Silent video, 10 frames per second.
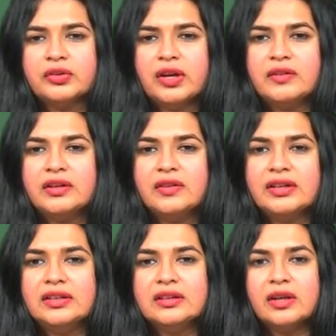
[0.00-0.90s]
to have
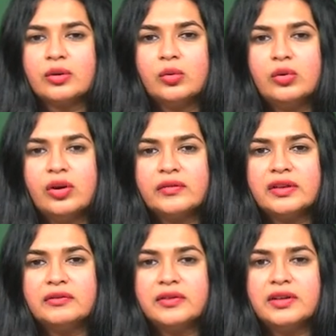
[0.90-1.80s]
invented the role of
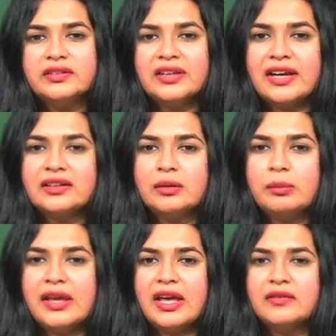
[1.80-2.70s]
the first actor
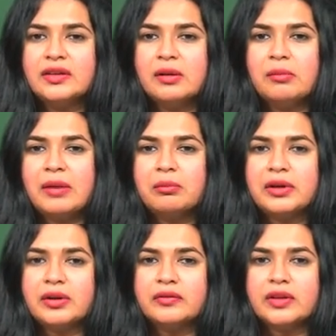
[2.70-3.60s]
by having a member of